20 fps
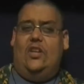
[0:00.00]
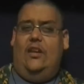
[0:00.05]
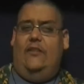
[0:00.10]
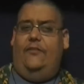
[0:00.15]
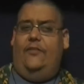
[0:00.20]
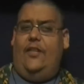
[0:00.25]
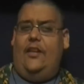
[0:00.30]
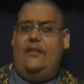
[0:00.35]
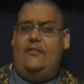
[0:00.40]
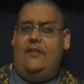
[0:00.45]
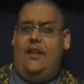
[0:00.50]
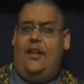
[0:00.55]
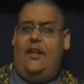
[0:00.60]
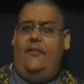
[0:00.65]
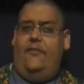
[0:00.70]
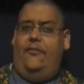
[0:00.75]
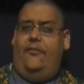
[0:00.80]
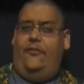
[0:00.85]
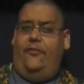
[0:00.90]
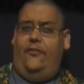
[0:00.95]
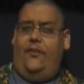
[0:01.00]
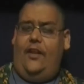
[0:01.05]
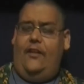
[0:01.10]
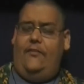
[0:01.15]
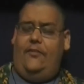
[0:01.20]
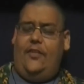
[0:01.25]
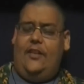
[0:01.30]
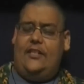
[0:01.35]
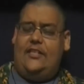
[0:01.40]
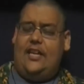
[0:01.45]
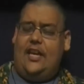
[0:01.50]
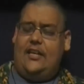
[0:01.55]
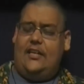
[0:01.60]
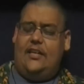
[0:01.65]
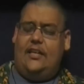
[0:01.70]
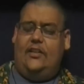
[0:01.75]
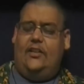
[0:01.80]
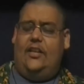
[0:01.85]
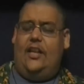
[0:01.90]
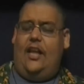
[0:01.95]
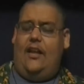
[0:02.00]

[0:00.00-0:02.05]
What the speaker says: if they technically